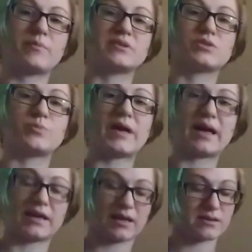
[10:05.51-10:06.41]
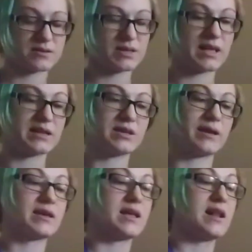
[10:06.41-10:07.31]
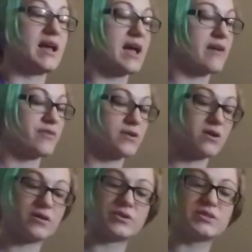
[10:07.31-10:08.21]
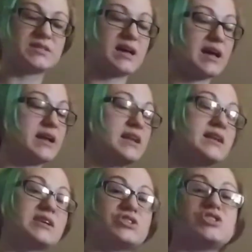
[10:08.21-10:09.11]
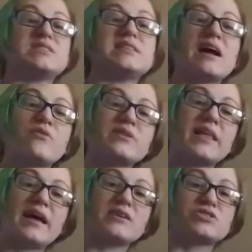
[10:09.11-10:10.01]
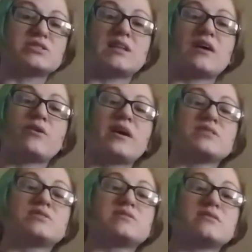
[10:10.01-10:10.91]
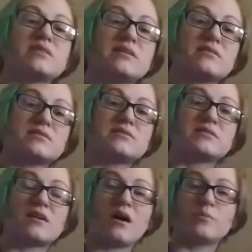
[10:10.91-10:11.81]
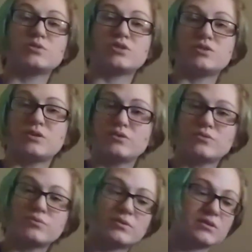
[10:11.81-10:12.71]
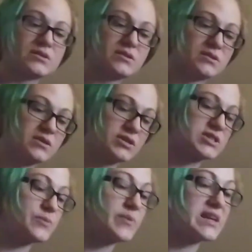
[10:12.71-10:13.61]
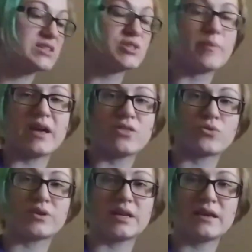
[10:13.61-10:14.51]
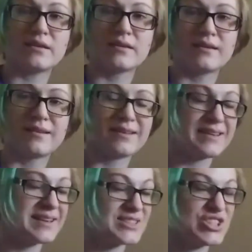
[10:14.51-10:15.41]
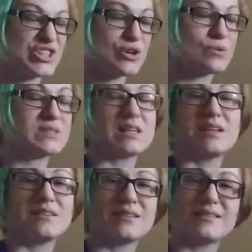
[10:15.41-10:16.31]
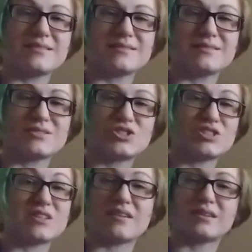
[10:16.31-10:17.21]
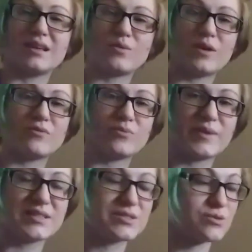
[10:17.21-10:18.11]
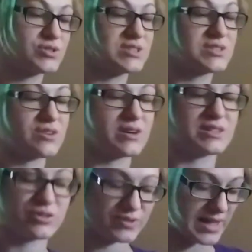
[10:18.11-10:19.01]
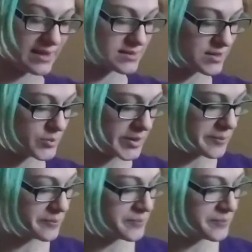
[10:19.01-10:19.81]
is her back end. And again, I have her on her side. She's now relaxed. She now has succumbed to, or submitted to my authority. She knows that she's not going to get away from me, so she's starting to relax a little bit.